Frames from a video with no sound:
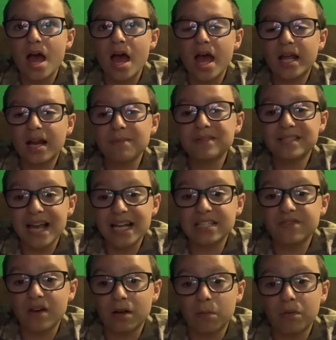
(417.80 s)
And I'm
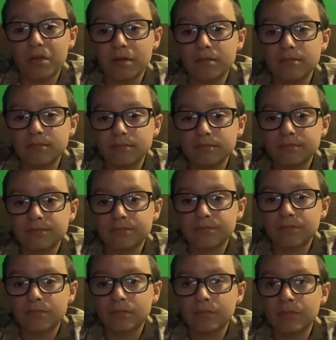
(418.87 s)
satisfied with it.
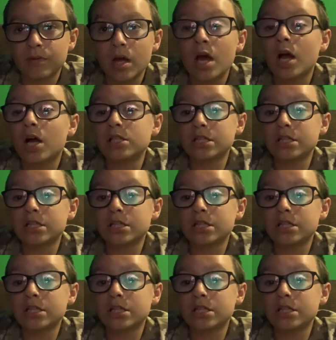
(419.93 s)
Because